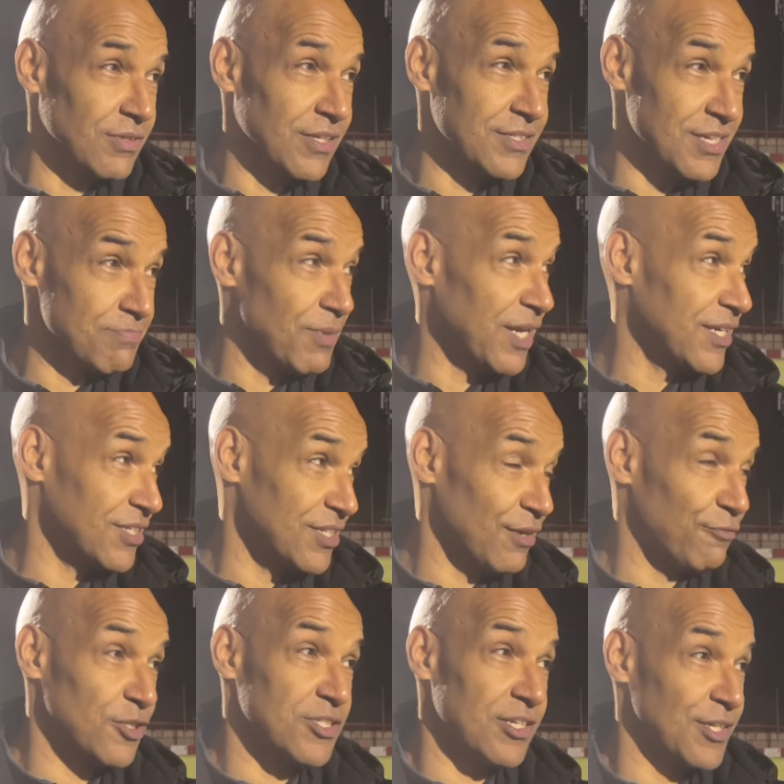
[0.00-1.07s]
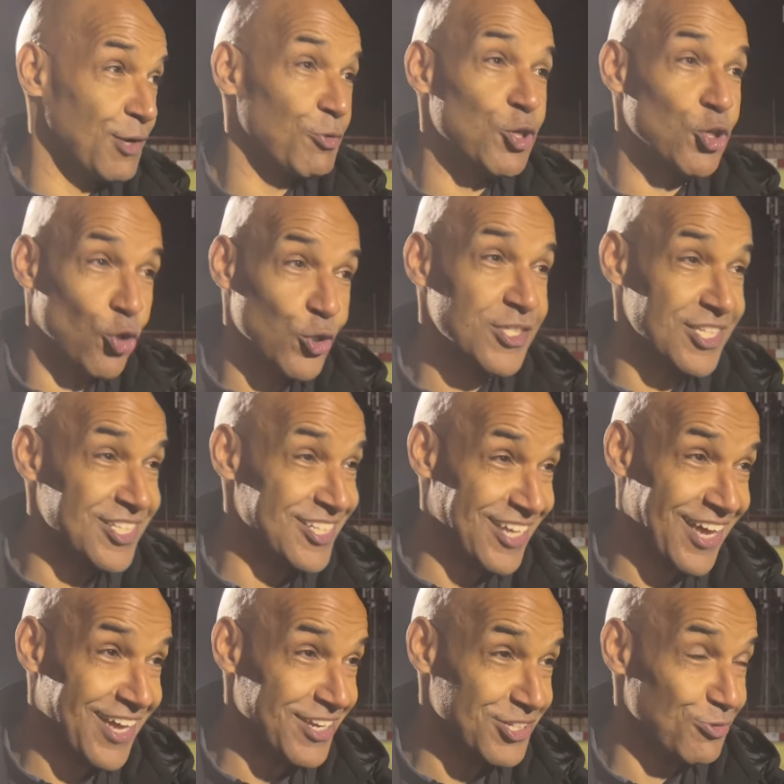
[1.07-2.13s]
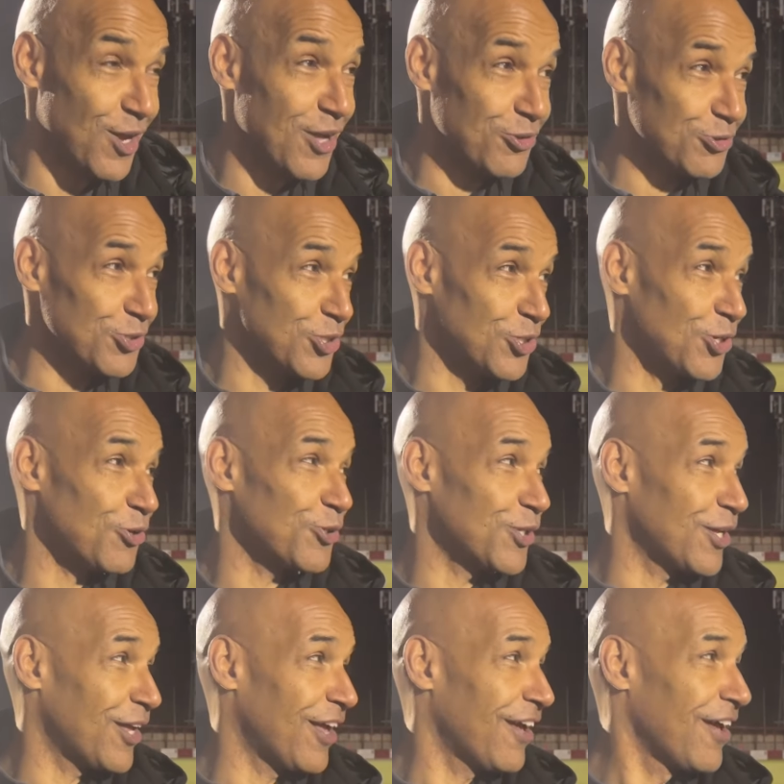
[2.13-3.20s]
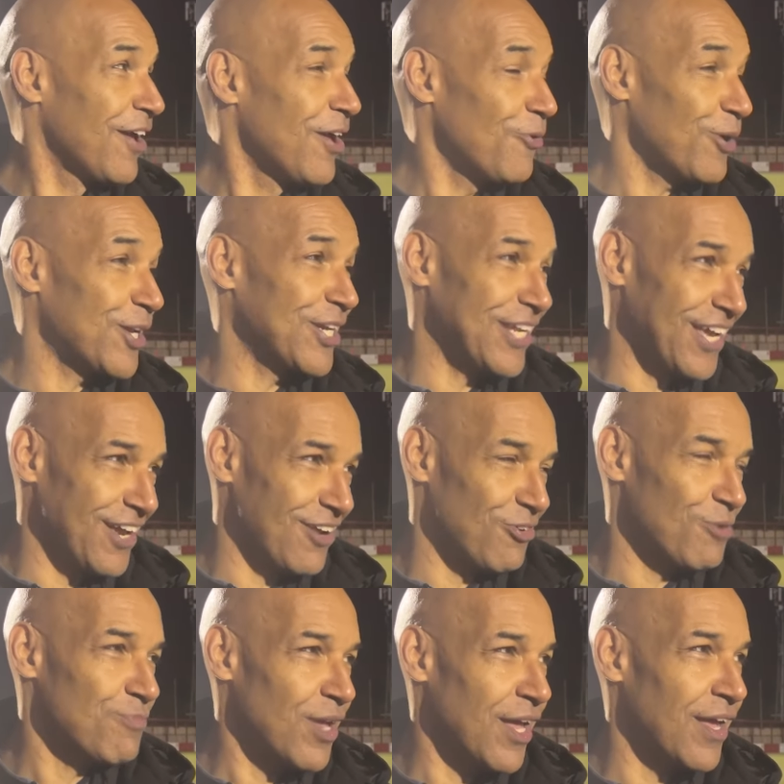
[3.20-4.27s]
it did make a difference, and they were noisy today as well, you know, and we could hear them